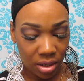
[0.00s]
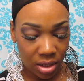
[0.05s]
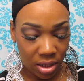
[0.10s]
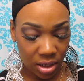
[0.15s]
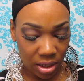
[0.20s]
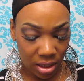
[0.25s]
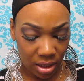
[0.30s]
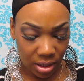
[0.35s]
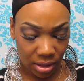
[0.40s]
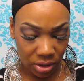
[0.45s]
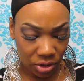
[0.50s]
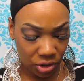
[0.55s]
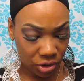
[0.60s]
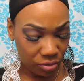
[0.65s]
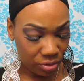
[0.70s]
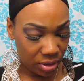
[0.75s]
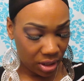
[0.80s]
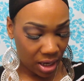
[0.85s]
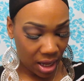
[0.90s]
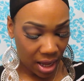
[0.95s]
And this
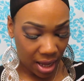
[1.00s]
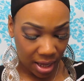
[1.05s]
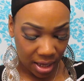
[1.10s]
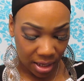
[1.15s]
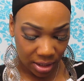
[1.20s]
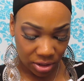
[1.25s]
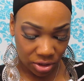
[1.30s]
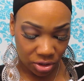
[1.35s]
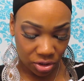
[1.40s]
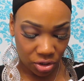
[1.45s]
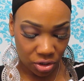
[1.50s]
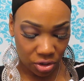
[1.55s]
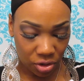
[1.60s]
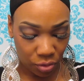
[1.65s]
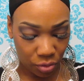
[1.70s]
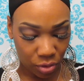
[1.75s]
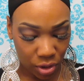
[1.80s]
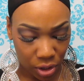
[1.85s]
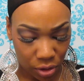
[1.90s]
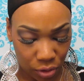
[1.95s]
unit has no
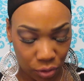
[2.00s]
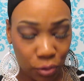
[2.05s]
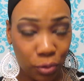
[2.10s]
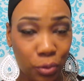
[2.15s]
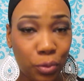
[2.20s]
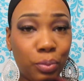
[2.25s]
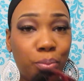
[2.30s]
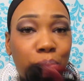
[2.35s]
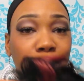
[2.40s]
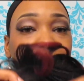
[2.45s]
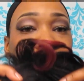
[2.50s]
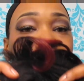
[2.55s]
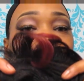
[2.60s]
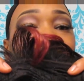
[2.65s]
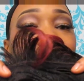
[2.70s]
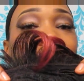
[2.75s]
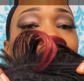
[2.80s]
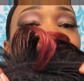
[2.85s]
combs.